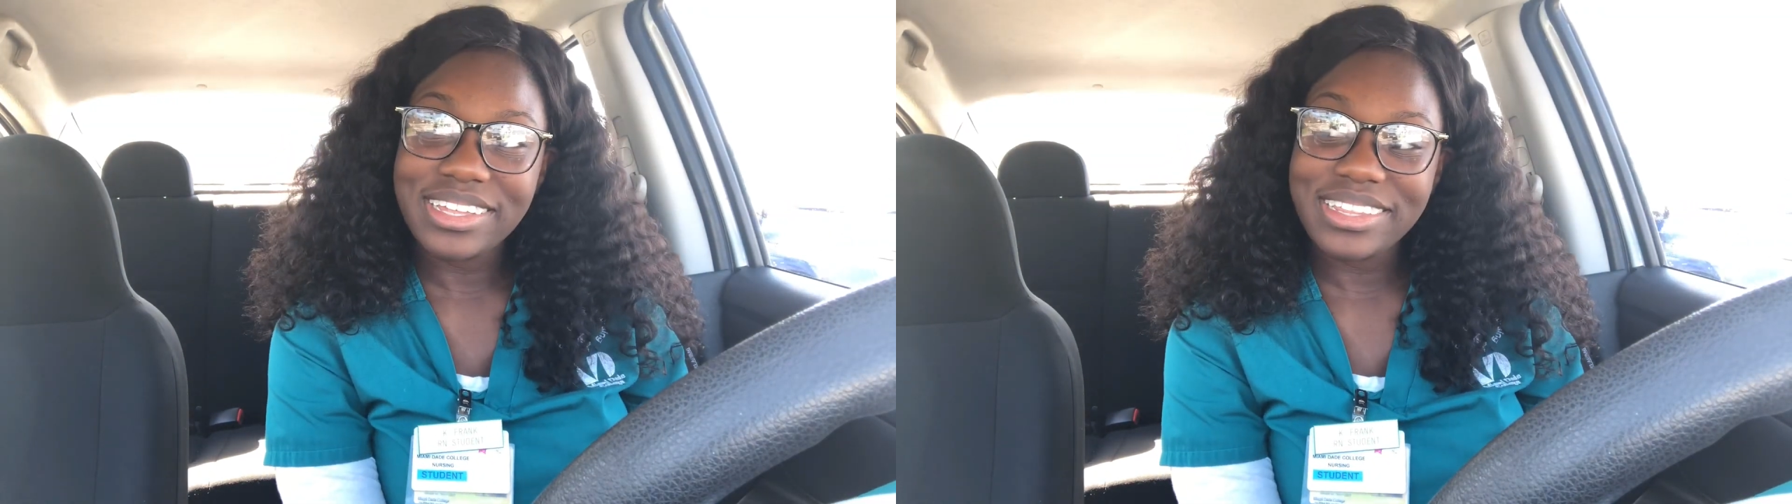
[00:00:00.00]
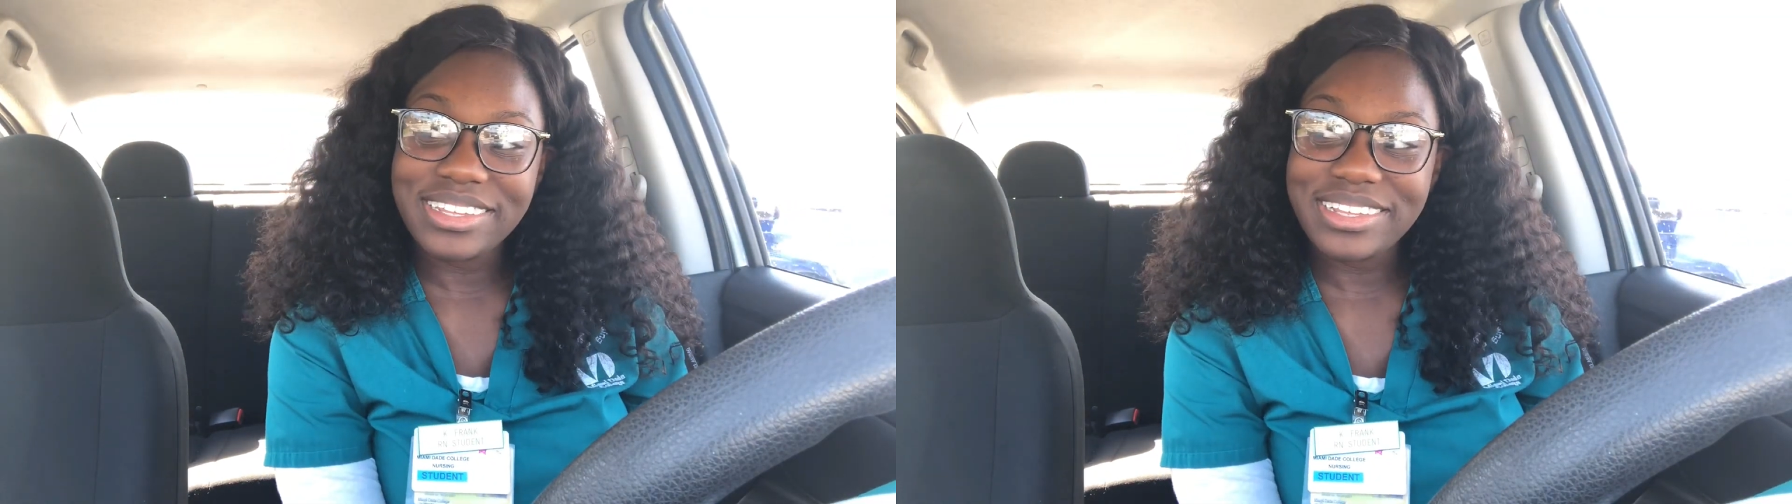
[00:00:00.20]

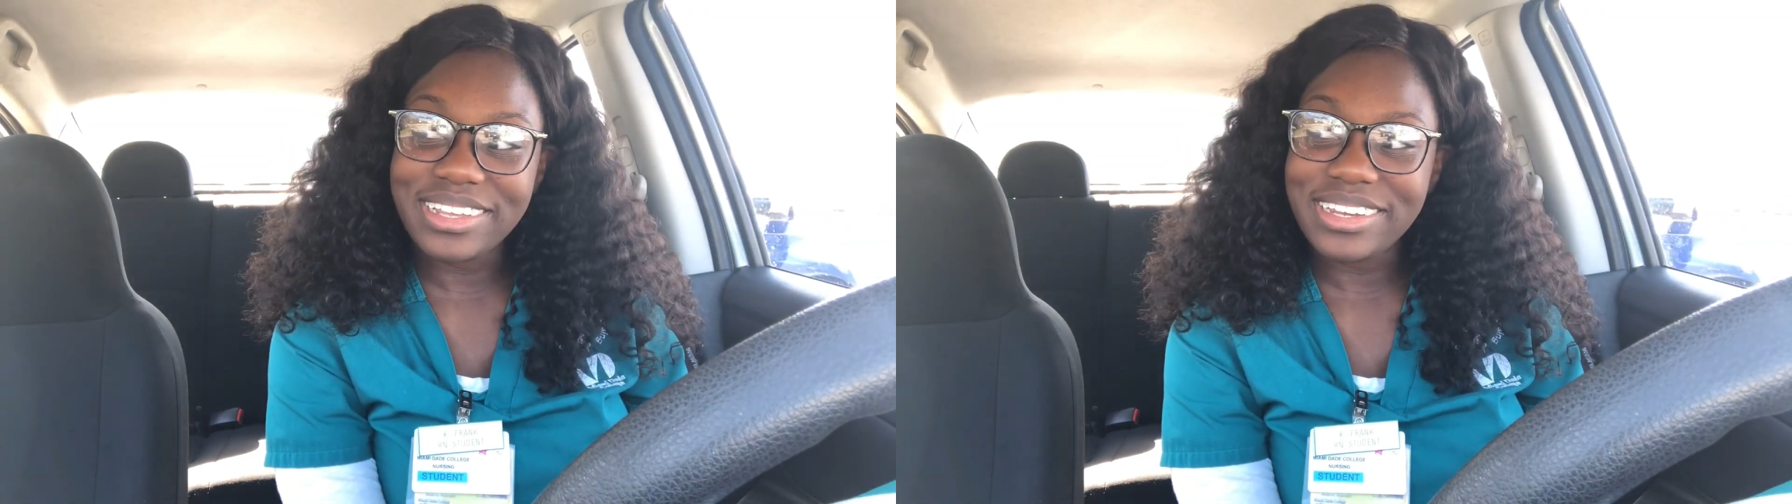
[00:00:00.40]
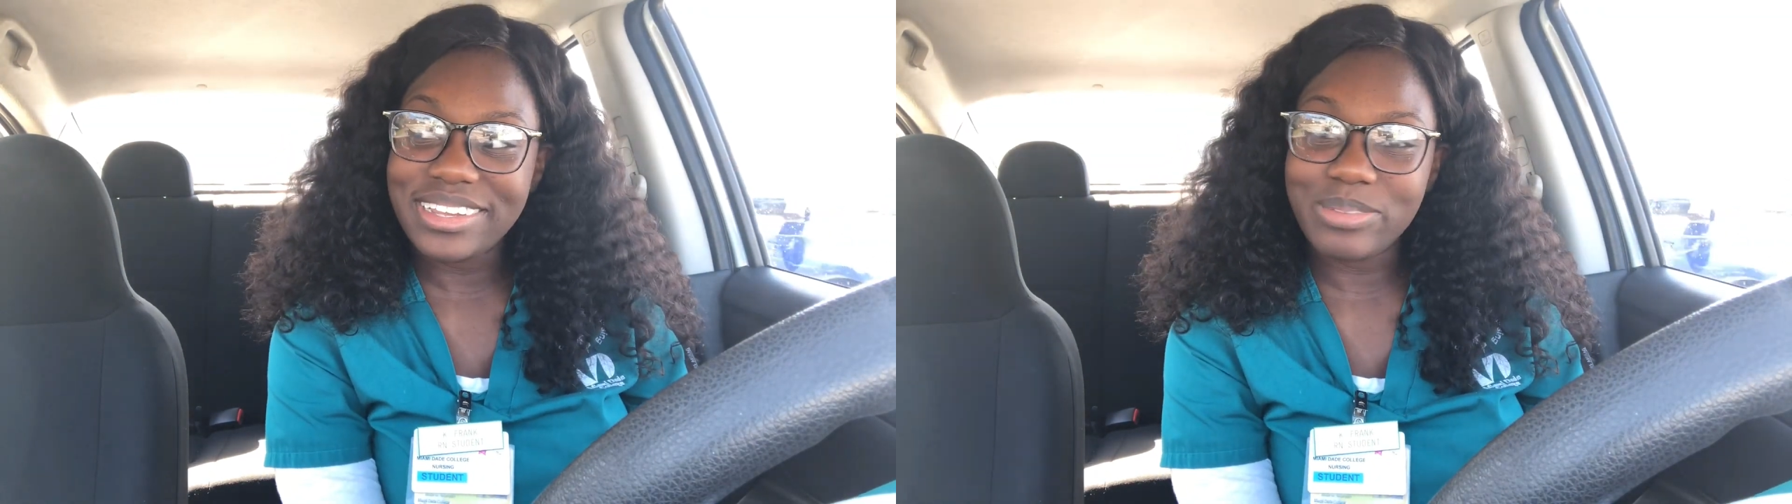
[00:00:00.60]
this
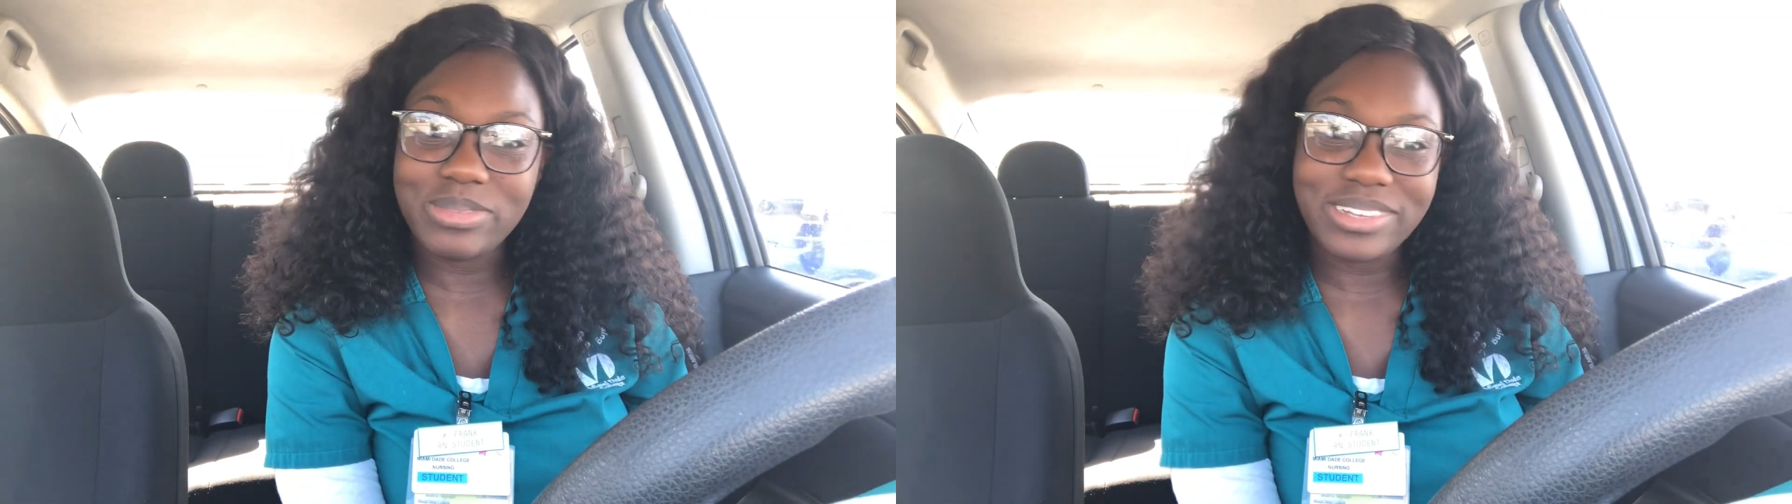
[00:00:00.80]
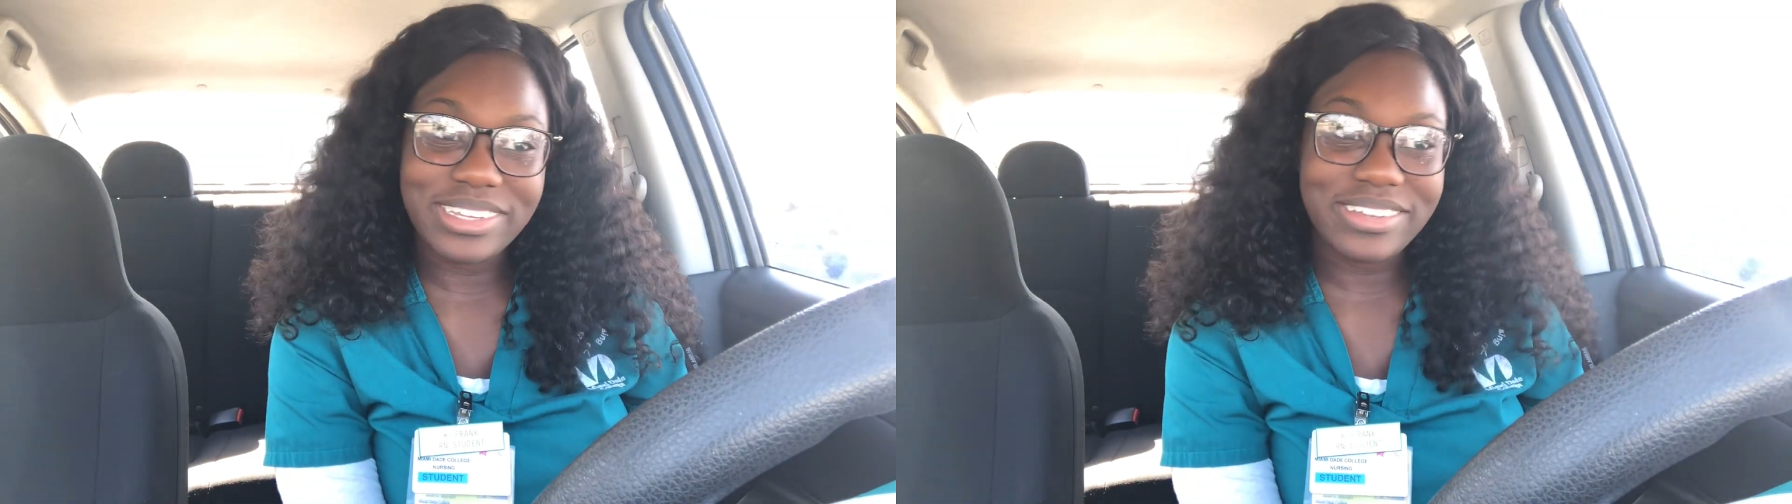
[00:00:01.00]
lady
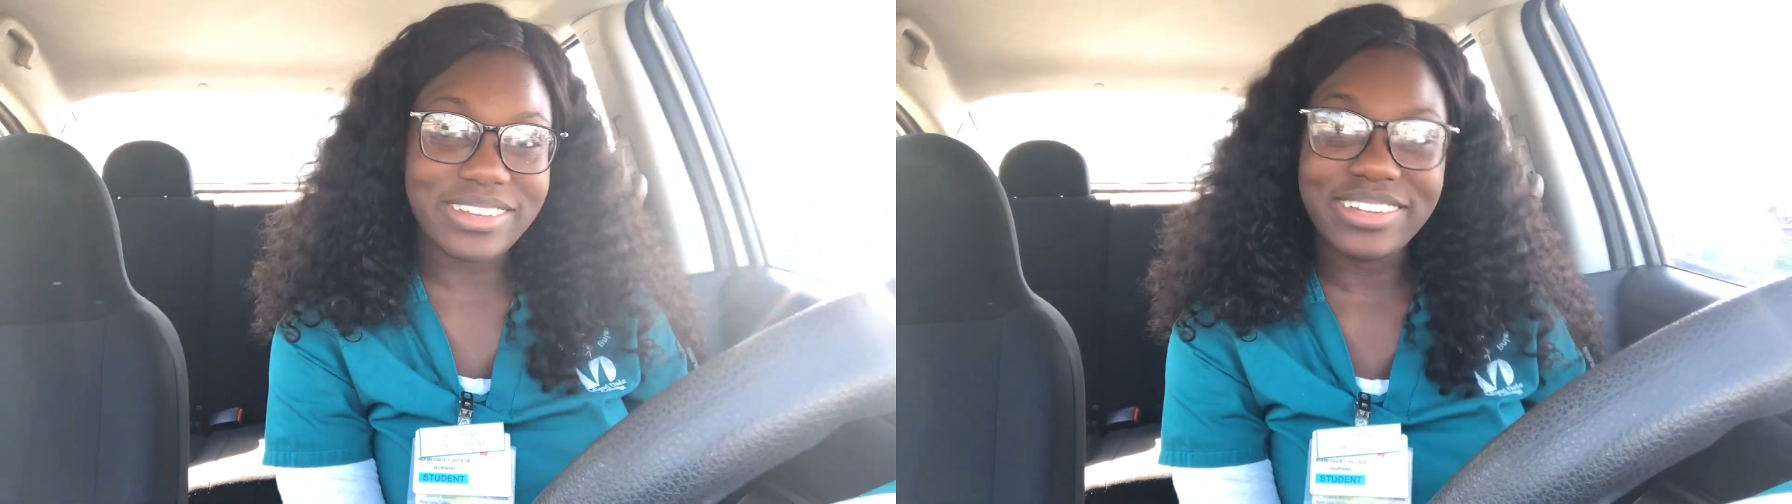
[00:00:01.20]
almost